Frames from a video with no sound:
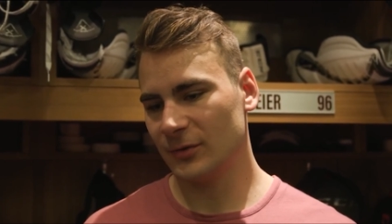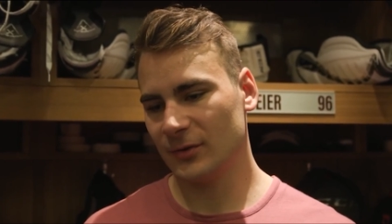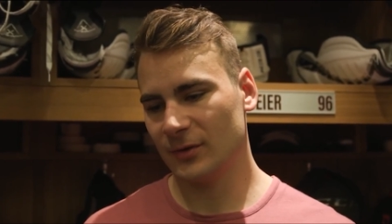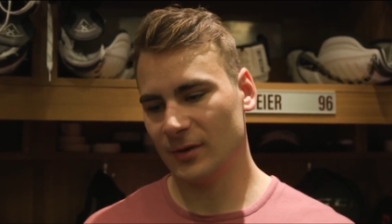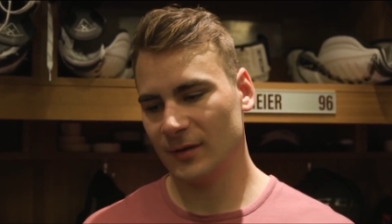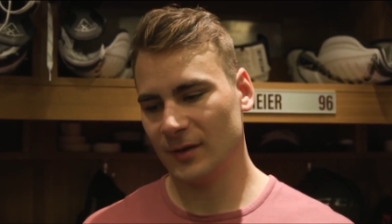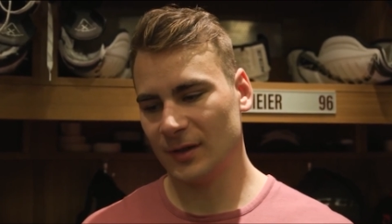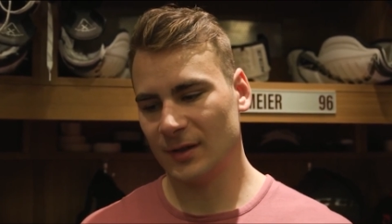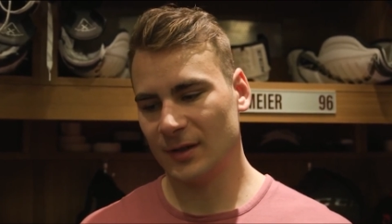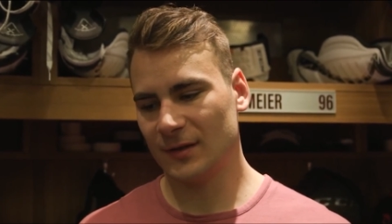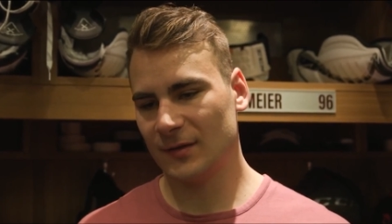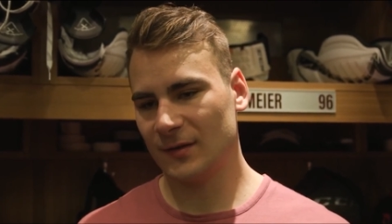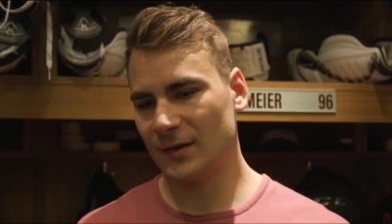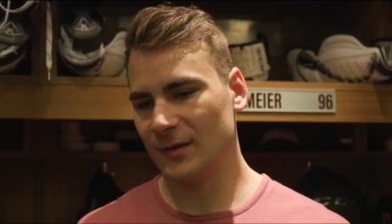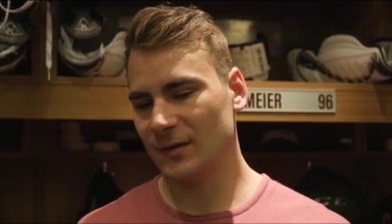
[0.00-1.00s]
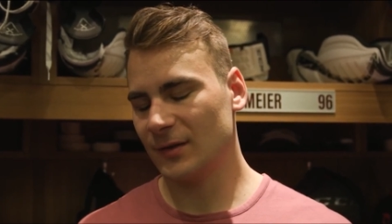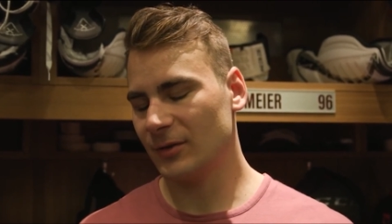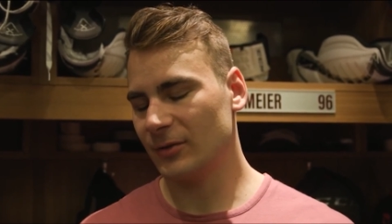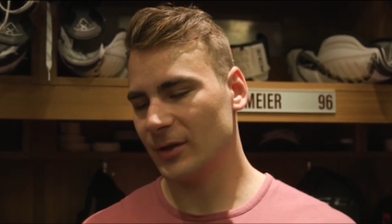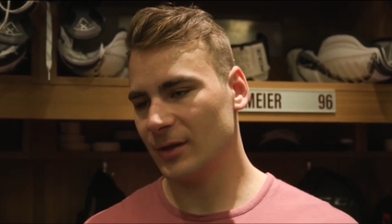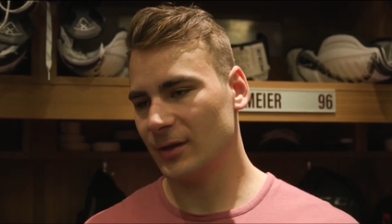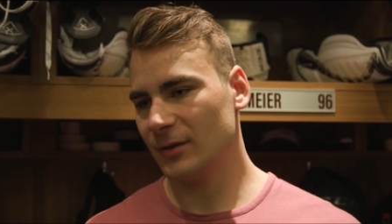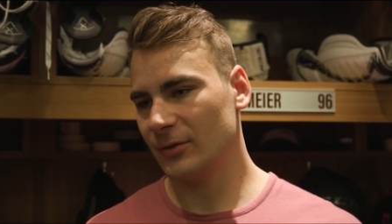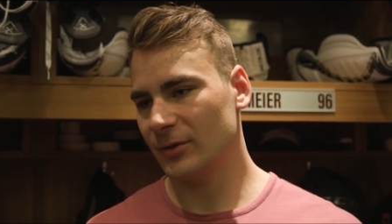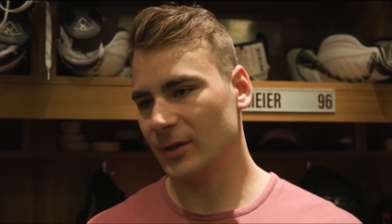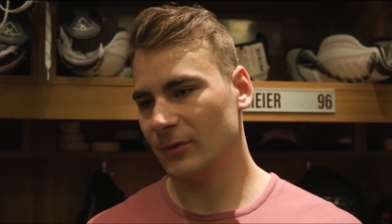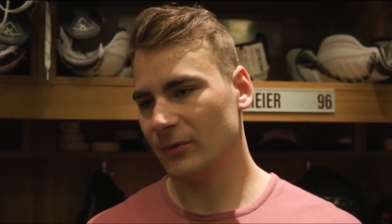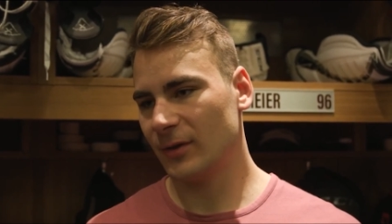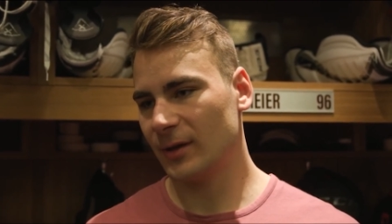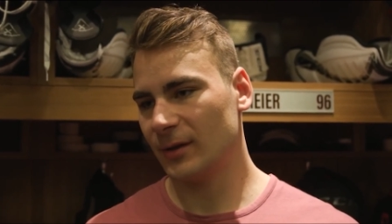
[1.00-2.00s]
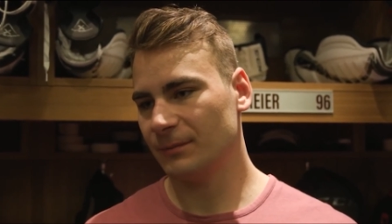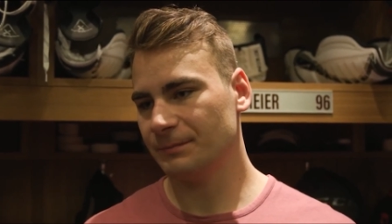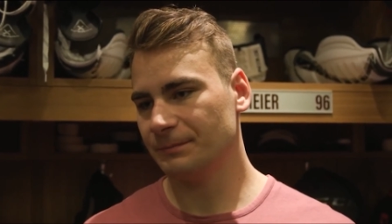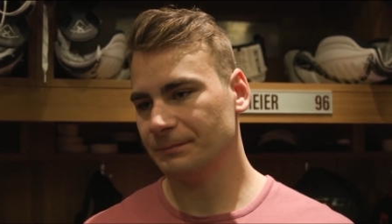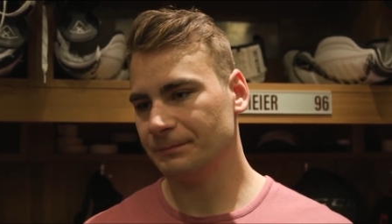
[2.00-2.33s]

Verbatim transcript: So I think that's that's a great great thing.